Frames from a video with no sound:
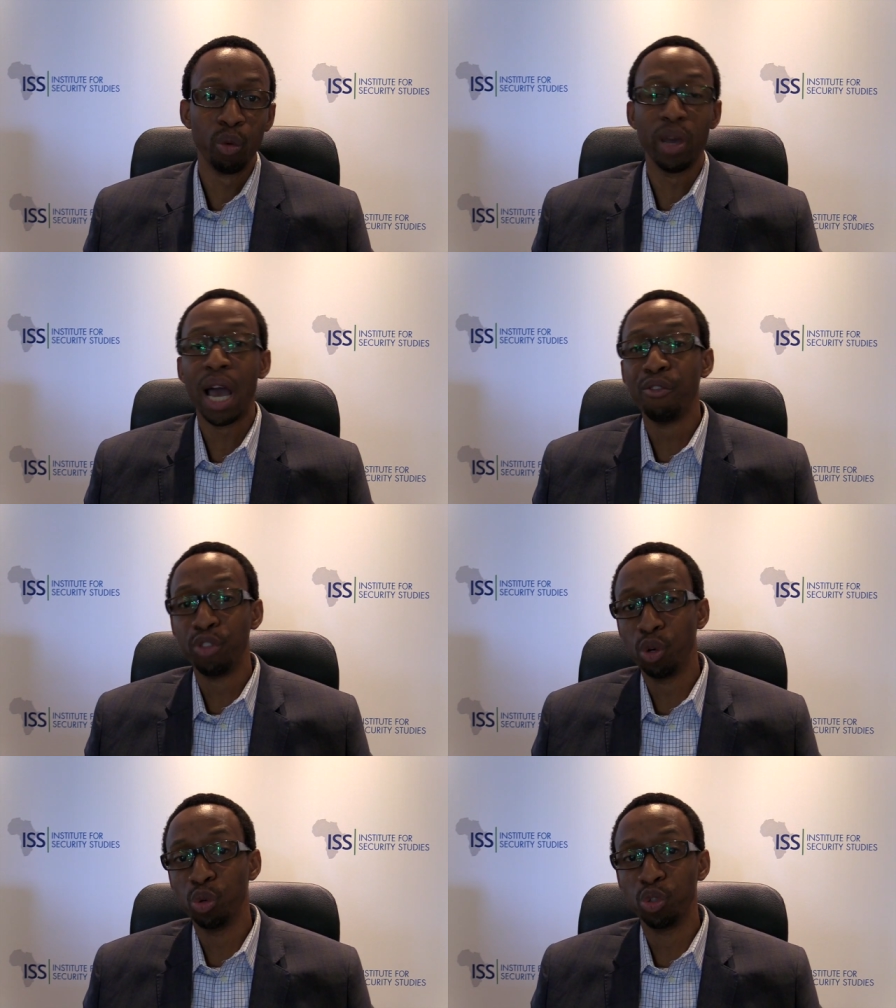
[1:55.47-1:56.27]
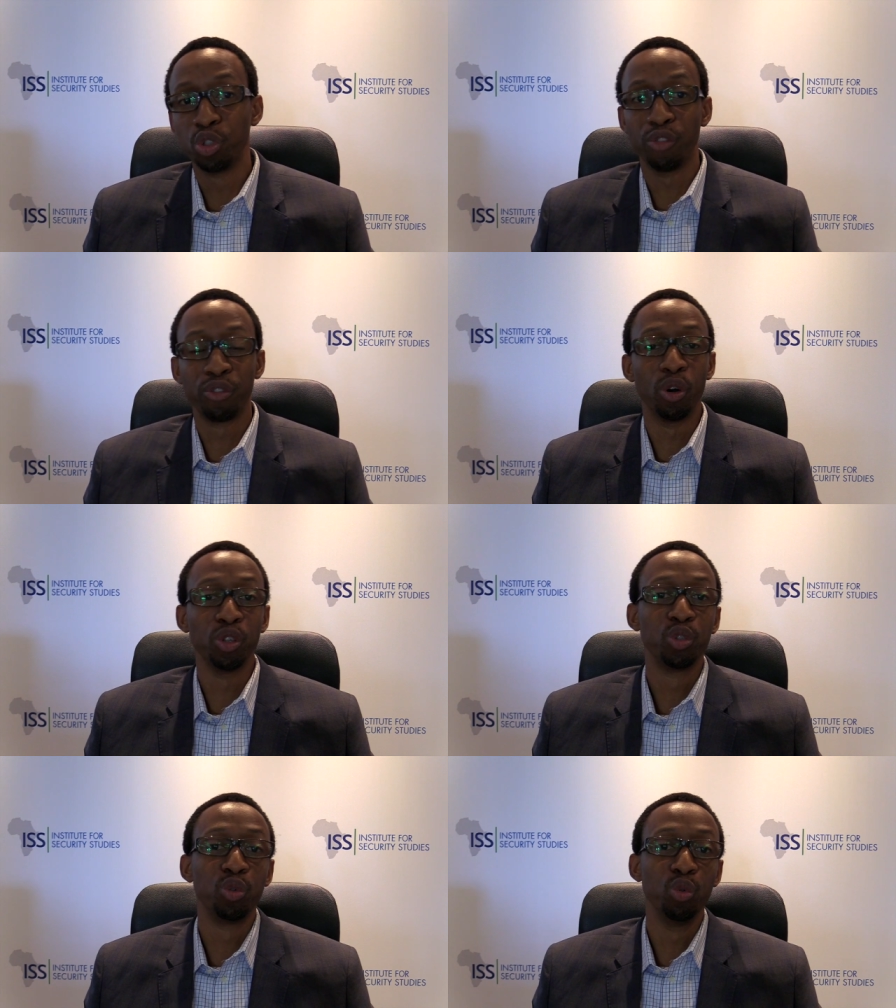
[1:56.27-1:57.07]
We have those, of
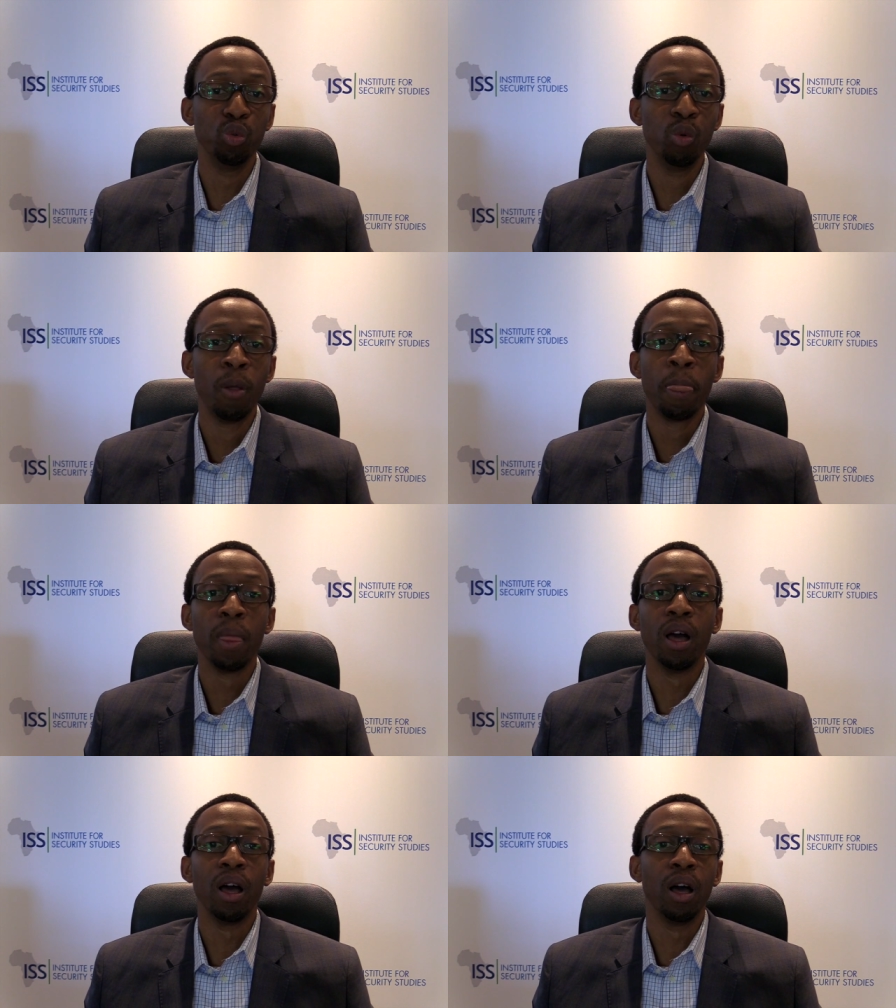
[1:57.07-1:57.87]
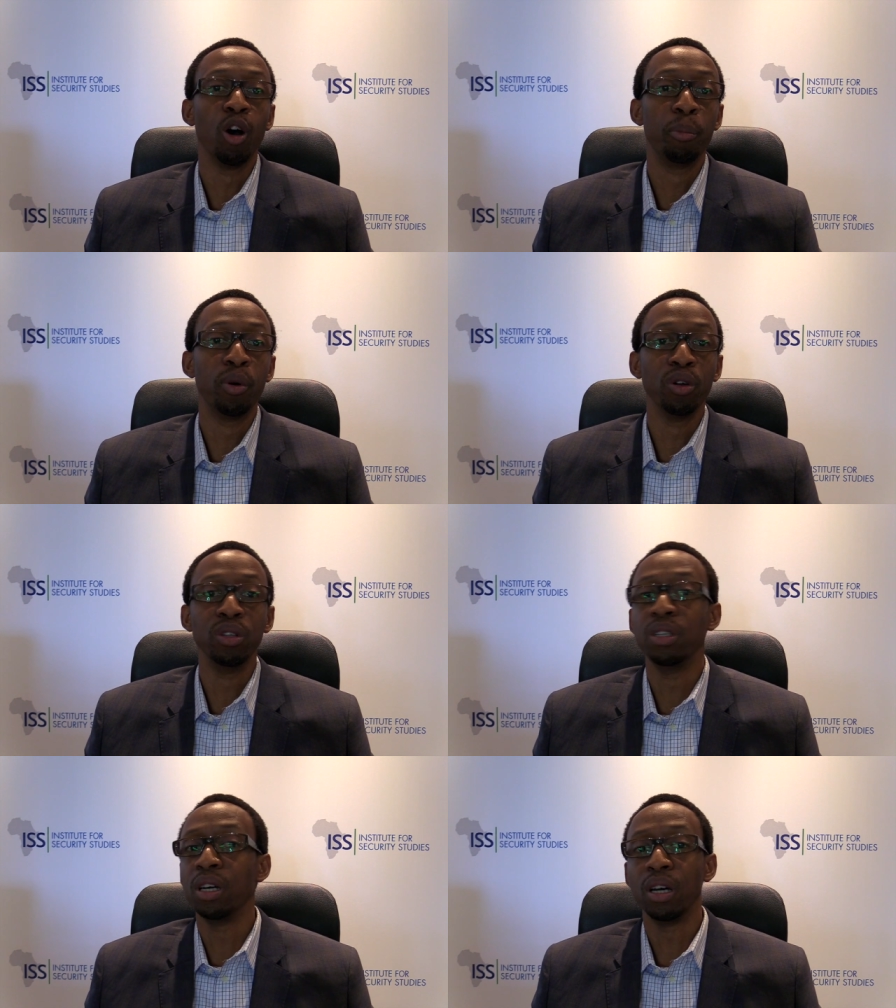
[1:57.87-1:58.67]
course, who, uh,
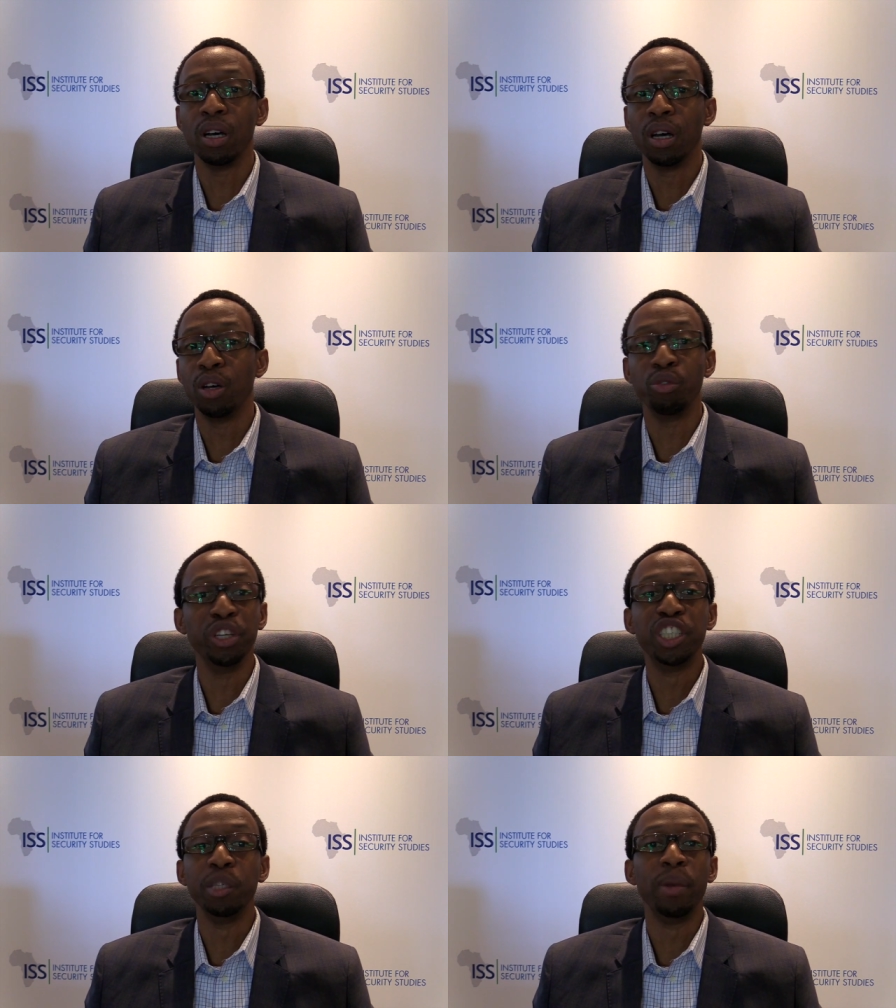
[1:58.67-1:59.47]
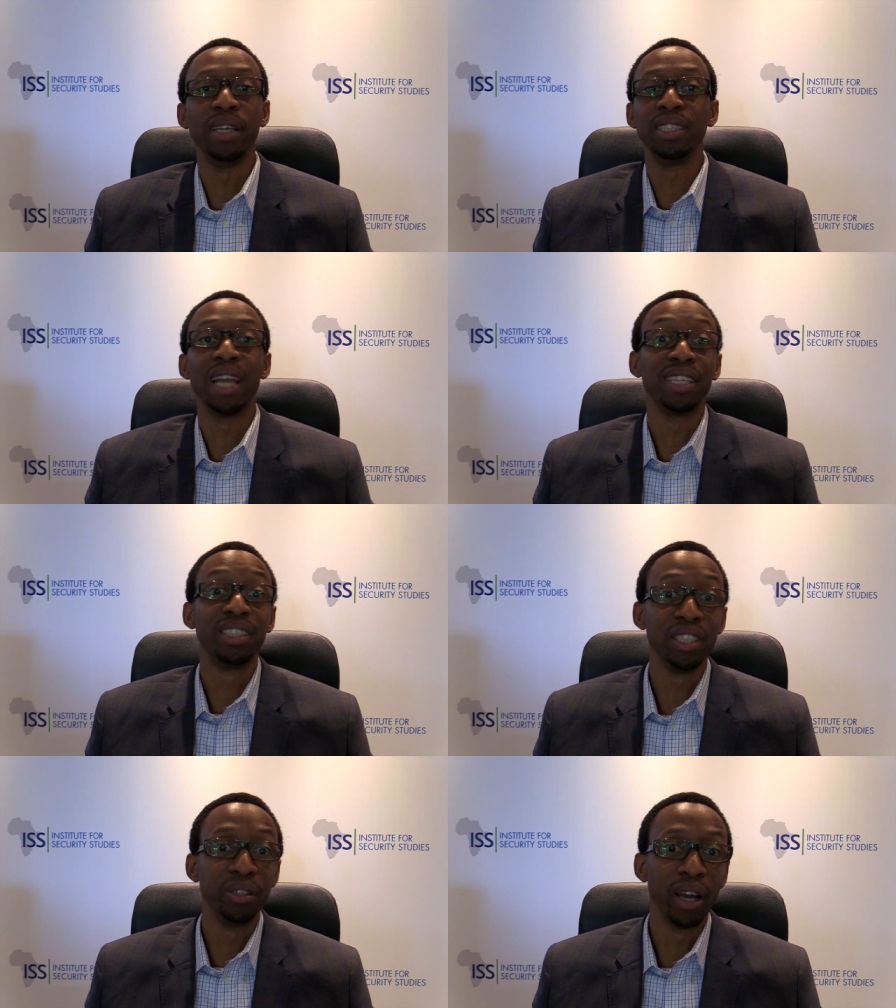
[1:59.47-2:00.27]
upon uh, reaching places like
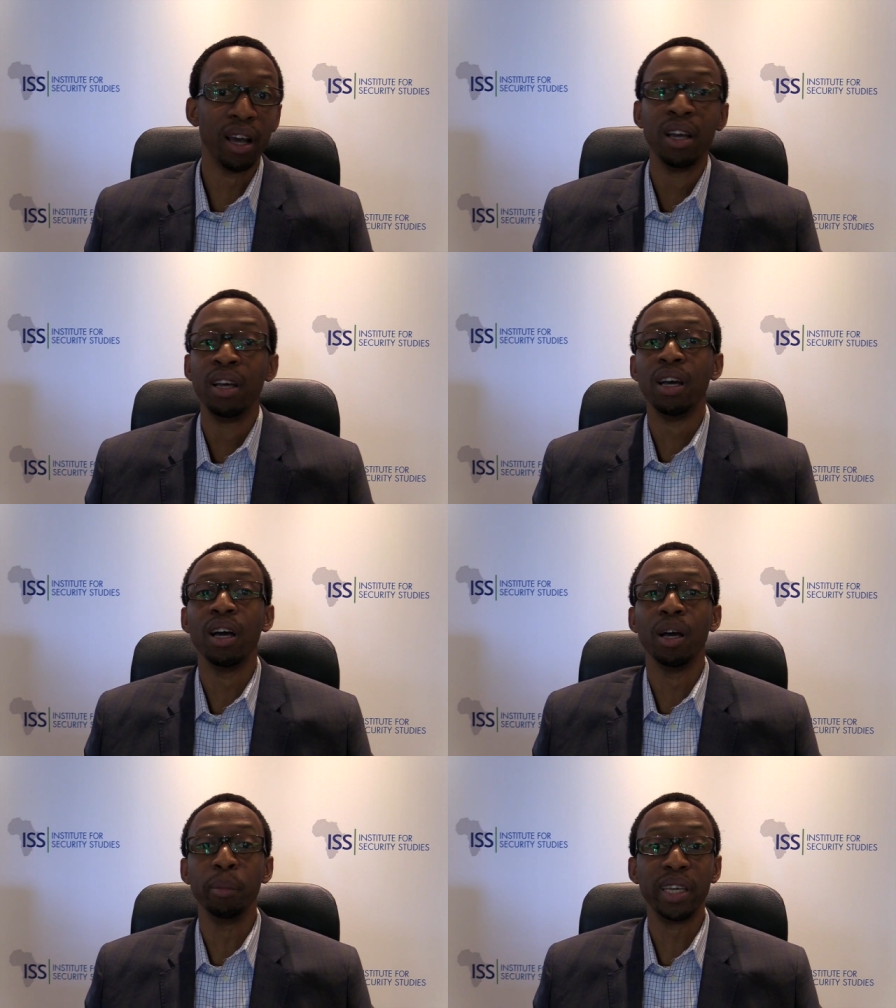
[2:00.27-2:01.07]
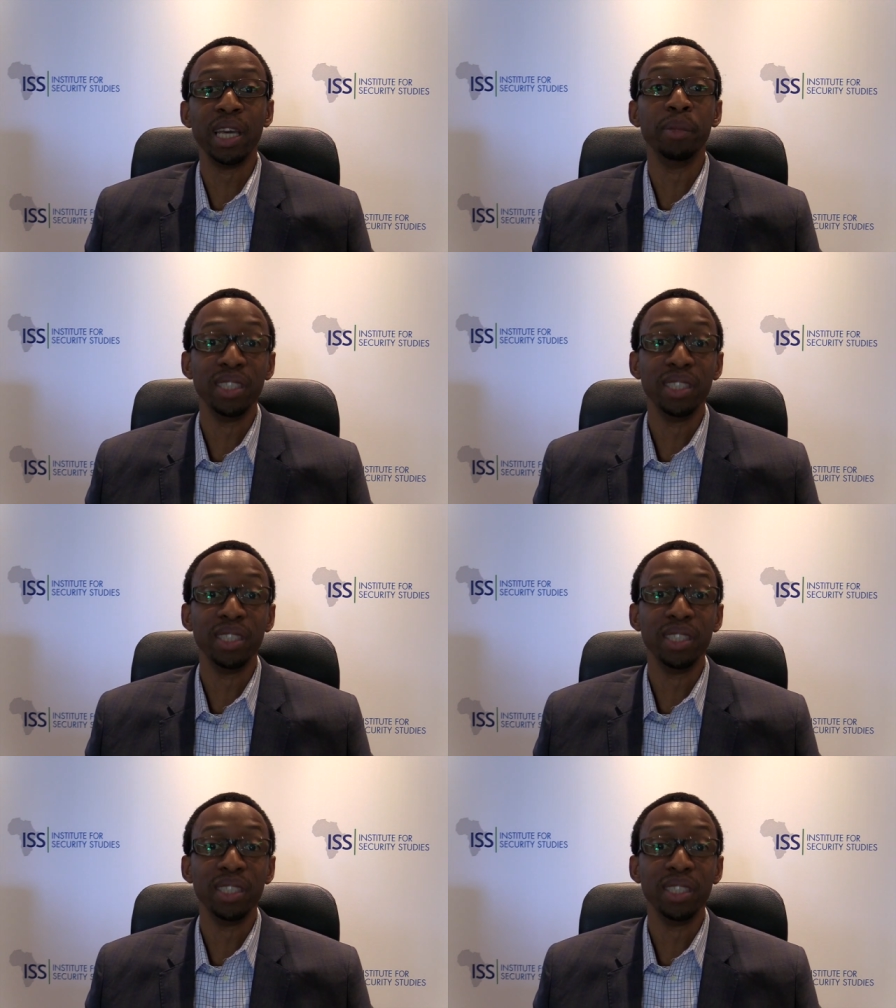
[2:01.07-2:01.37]
Syria, uh, became